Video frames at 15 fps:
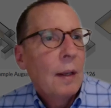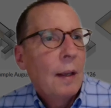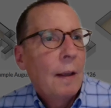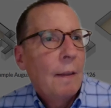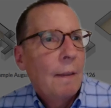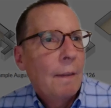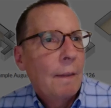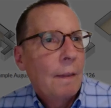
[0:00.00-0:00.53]

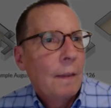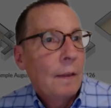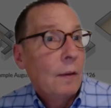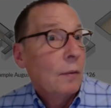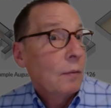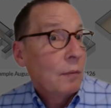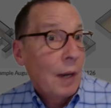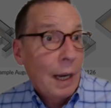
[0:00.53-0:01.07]
And
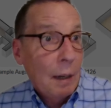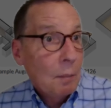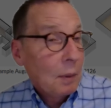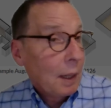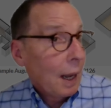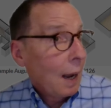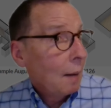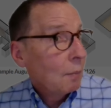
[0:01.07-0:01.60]
the
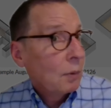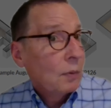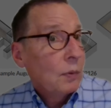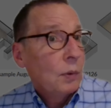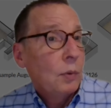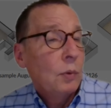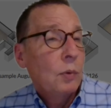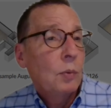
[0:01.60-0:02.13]
named camera
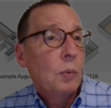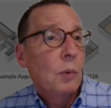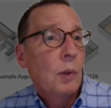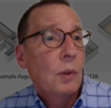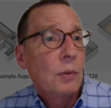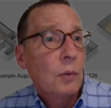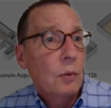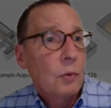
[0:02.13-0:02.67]
views will
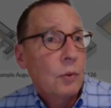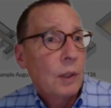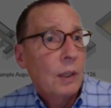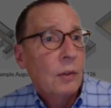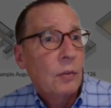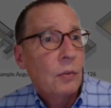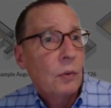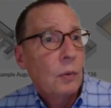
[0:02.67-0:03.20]
also
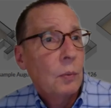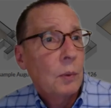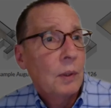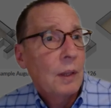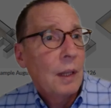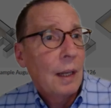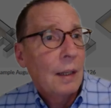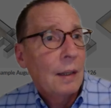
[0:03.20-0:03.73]
transfer
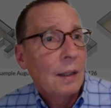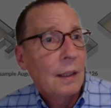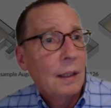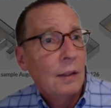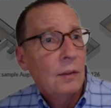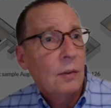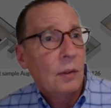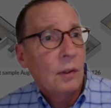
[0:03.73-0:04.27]
with that
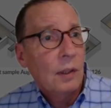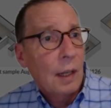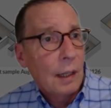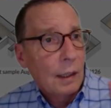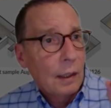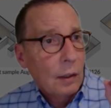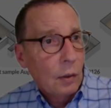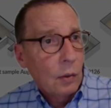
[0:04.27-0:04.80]
link so the
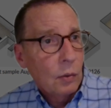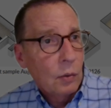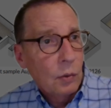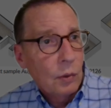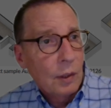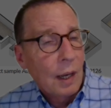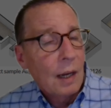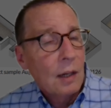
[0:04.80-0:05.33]
client can go to
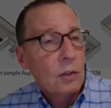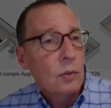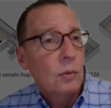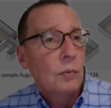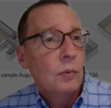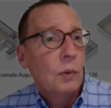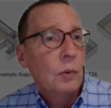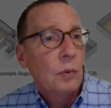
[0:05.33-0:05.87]
the actual
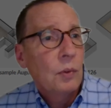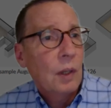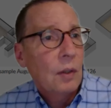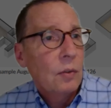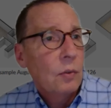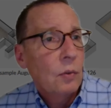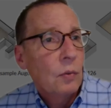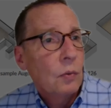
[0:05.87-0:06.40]
views
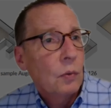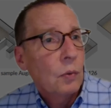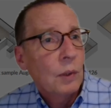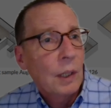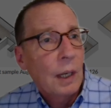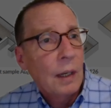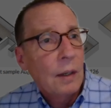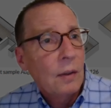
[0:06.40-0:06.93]
as you've
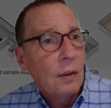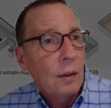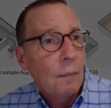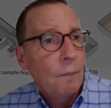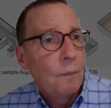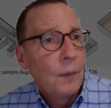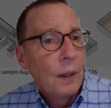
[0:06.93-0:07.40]
created them.